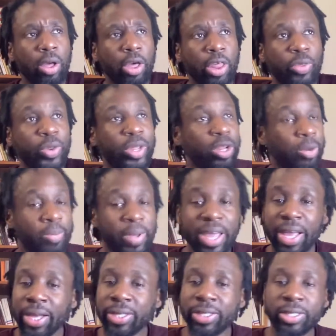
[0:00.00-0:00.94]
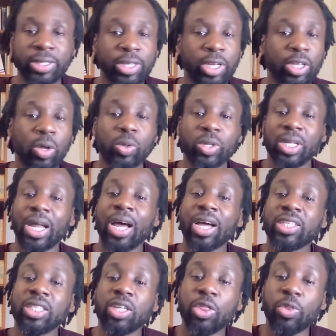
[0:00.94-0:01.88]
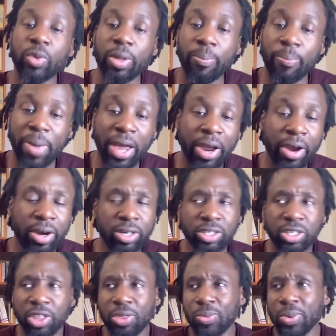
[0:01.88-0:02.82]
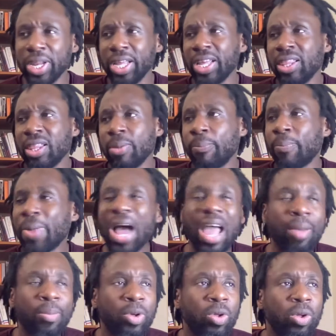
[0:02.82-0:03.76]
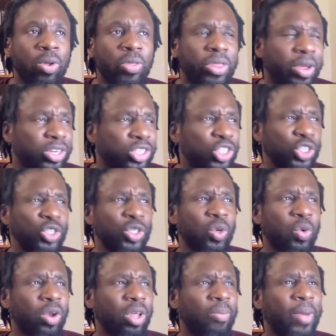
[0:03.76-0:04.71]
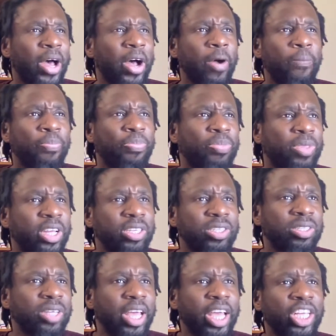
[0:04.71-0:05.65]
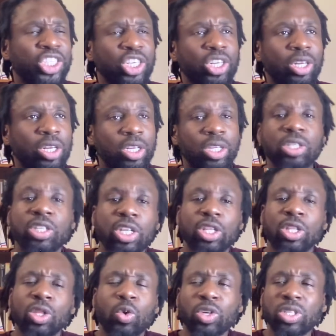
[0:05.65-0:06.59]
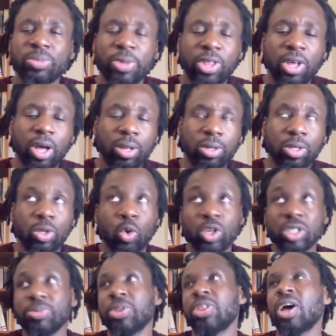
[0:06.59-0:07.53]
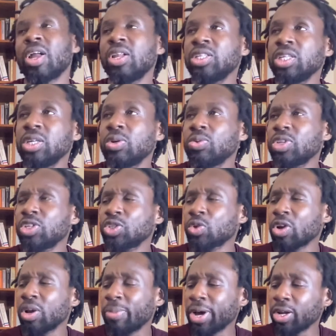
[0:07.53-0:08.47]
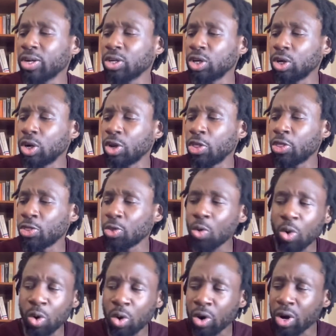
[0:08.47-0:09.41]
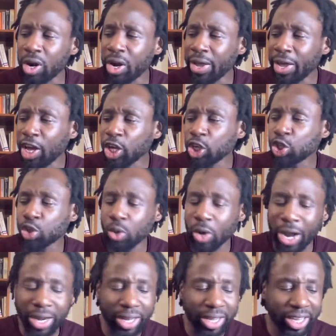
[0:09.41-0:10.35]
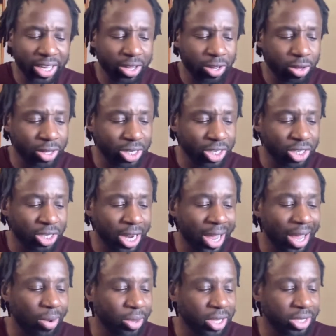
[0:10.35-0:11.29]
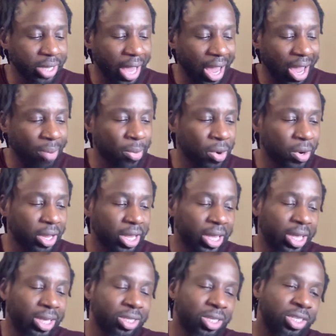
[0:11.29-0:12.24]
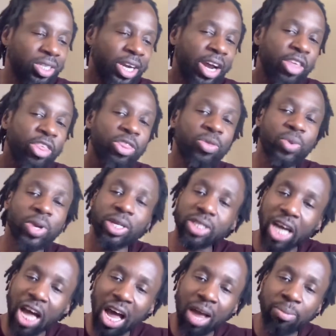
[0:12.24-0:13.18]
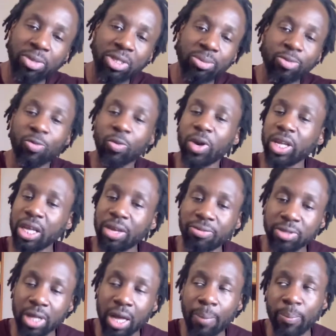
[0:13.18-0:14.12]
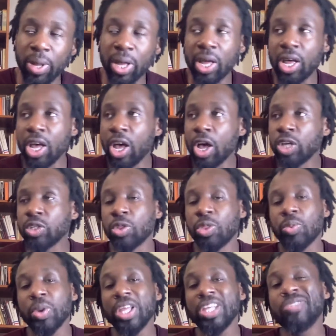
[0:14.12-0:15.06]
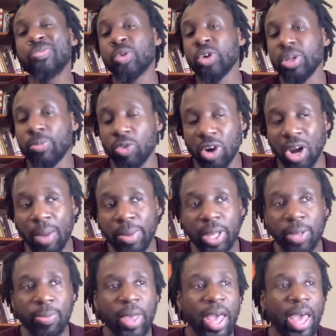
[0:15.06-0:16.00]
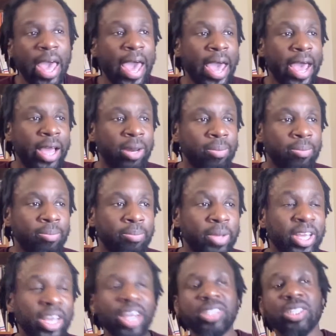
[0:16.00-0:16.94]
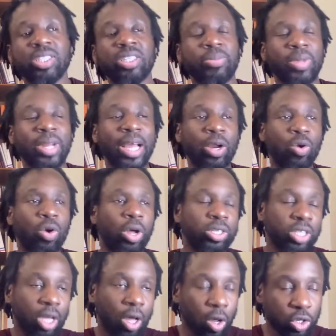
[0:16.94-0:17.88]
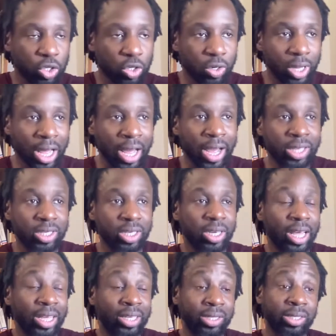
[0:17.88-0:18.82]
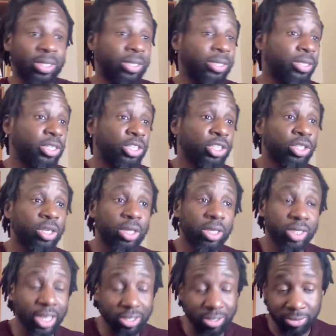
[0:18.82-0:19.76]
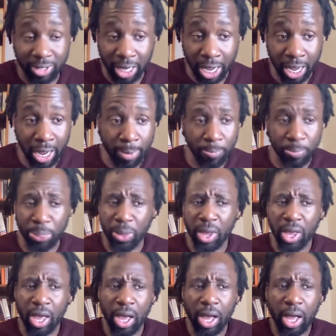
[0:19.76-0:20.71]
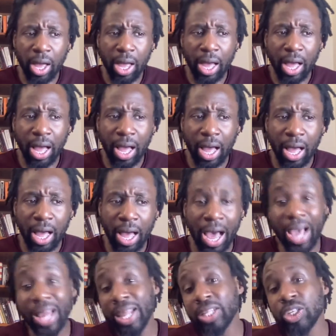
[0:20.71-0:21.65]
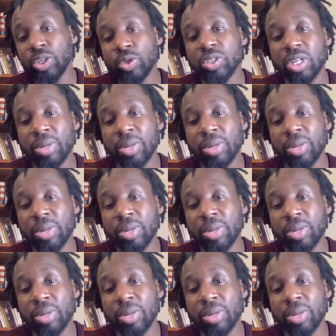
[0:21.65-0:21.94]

3 little pigs, Goldilocks and the 3 bears, 3 in the Bible. There's this story about this ancient Norse mythology, the story about Thor trying to kill this giant with his hammer. He hits the giant 3 times before he gives up. So 3 is pretty prominent. And because it's something that crossed cultural lines and has just stood the test of time, I like to use